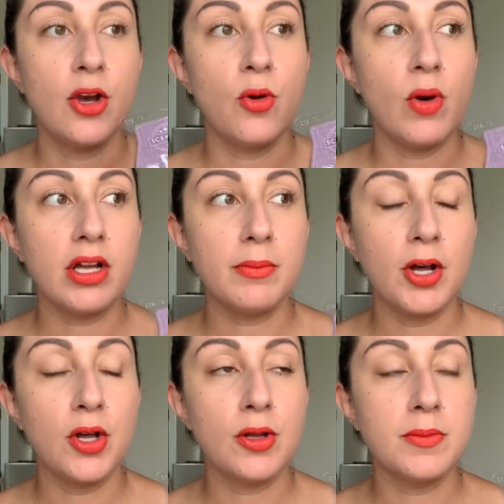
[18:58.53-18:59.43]
Welcome
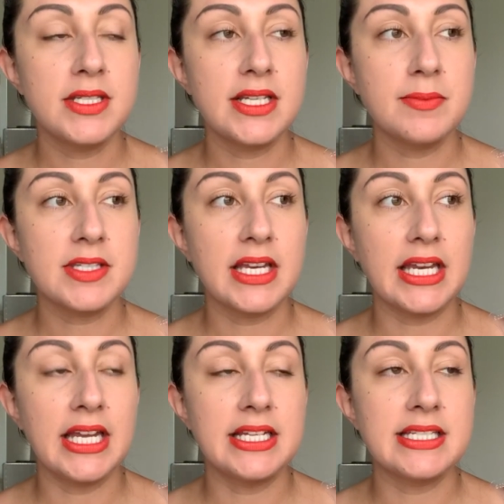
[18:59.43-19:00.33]
Home seems like
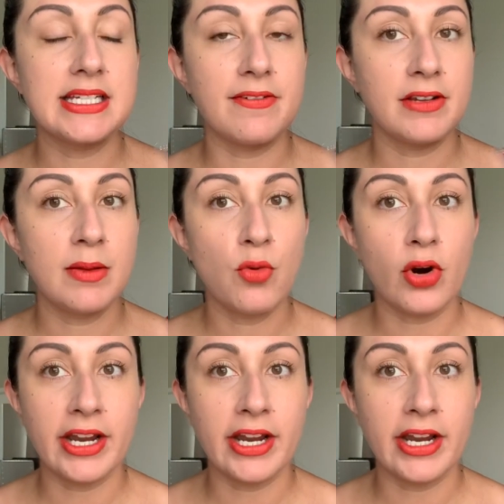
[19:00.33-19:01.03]
it is definitely more